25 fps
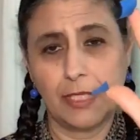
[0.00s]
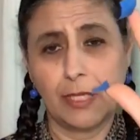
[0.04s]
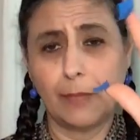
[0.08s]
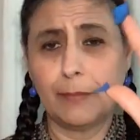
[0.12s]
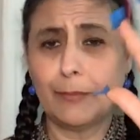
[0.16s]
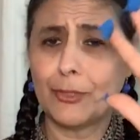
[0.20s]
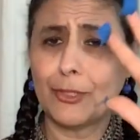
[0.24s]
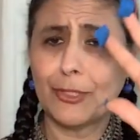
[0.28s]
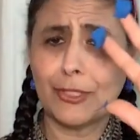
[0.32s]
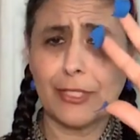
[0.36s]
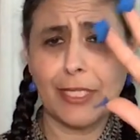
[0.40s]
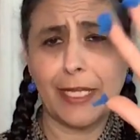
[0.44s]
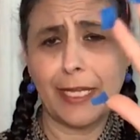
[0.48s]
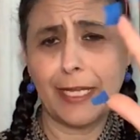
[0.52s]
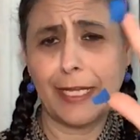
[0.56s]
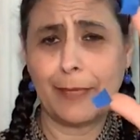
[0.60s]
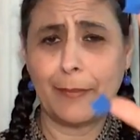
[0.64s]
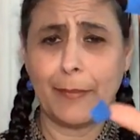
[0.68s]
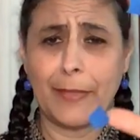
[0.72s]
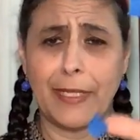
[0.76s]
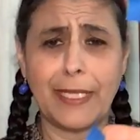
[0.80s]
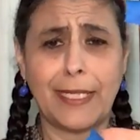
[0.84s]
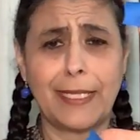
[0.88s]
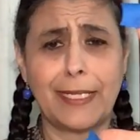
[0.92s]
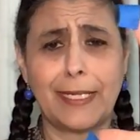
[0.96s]
I'm just kind of
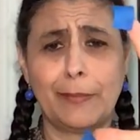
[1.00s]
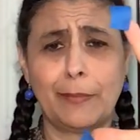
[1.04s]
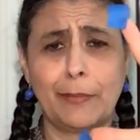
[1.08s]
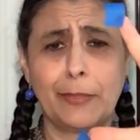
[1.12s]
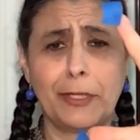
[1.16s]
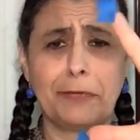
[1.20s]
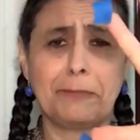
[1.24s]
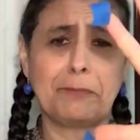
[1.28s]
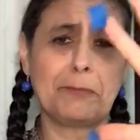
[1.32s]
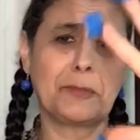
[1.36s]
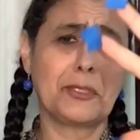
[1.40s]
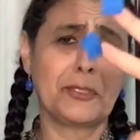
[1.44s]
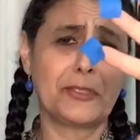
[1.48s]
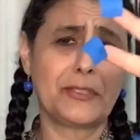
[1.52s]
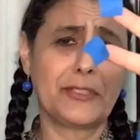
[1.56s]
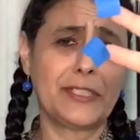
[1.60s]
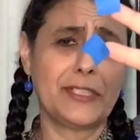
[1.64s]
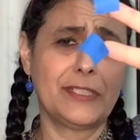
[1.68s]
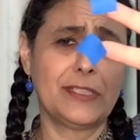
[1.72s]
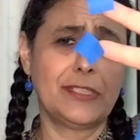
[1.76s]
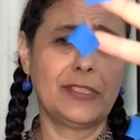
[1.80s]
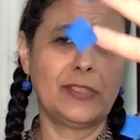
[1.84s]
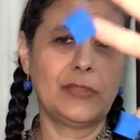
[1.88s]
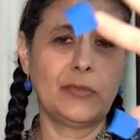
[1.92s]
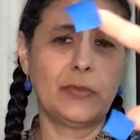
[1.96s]
making up numbers
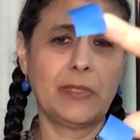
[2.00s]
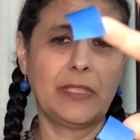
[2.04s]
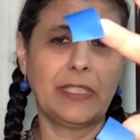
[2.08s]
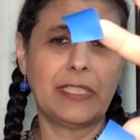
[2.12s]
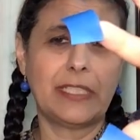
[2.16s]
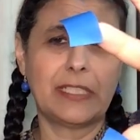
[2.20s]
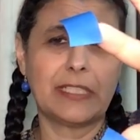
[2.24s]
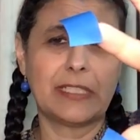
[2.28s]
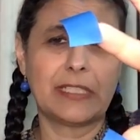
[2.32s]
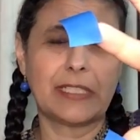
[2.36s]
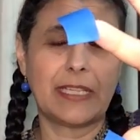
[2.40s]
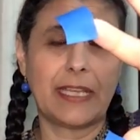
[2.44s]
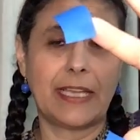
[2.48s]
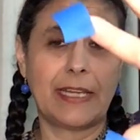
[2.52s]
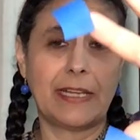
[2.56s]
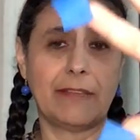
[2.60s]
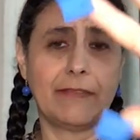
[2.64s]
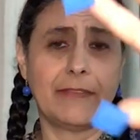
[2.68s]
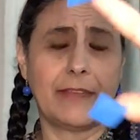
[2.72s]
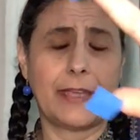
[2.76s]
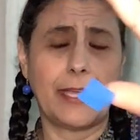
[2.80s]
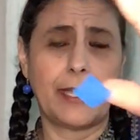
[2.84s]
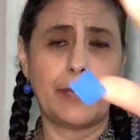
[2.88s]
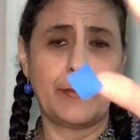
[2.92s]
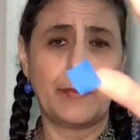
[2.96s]
because it's really just kind of
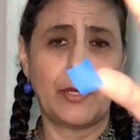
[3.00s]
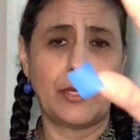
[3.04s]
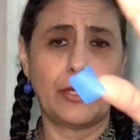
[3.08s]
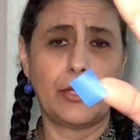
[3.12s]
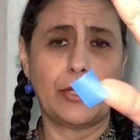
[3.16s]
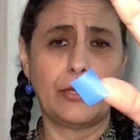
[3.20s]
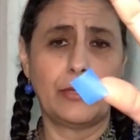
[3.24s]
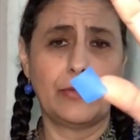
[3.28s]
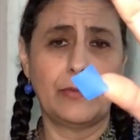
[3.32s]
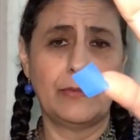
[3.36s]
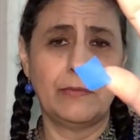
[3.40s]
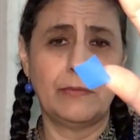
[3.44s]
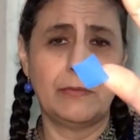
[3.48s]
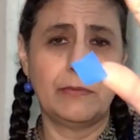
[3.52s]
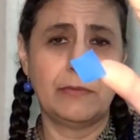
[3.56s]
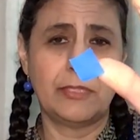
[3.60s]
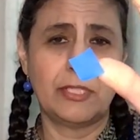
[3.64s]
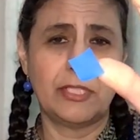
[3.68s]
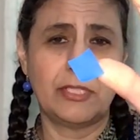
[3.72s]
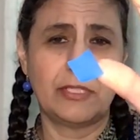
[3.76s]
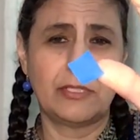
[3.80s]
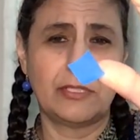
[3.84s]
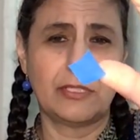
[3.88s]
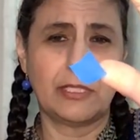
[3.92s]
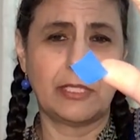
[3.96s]
eyeball,
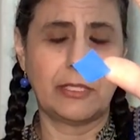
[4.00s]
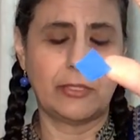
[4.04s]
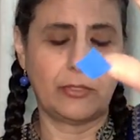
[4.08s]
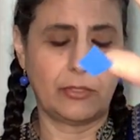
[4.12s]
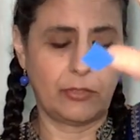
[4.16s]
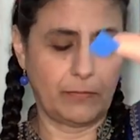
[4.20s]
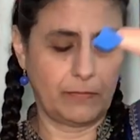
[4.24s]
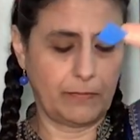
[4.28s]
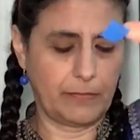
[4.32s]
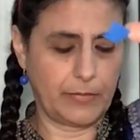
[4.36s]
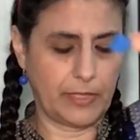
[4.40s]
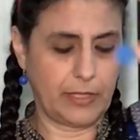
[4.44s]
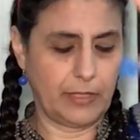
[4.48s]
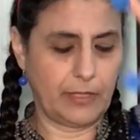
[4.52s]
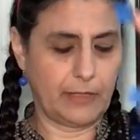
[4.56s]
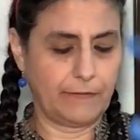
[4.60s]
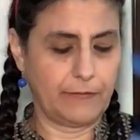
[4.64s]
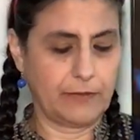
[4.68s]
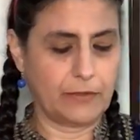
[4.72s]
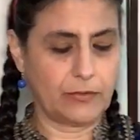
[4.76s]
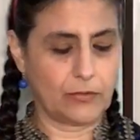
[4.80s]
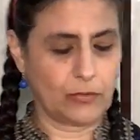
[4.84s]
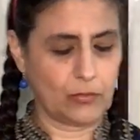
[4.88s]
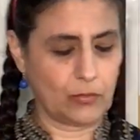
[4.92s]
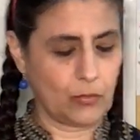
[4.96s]
just a little bit of
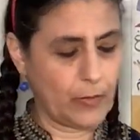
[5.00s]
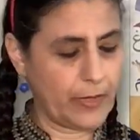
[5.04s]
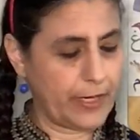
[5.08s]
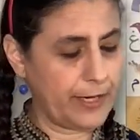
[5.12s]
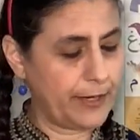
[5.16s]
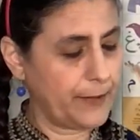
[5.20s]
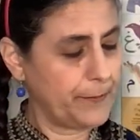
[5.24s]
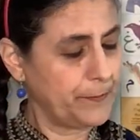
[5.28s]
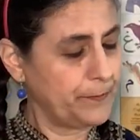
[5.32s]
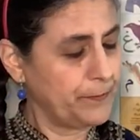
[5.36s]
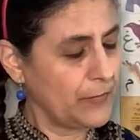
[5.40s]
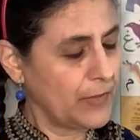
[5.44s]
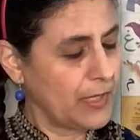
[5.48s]
a square.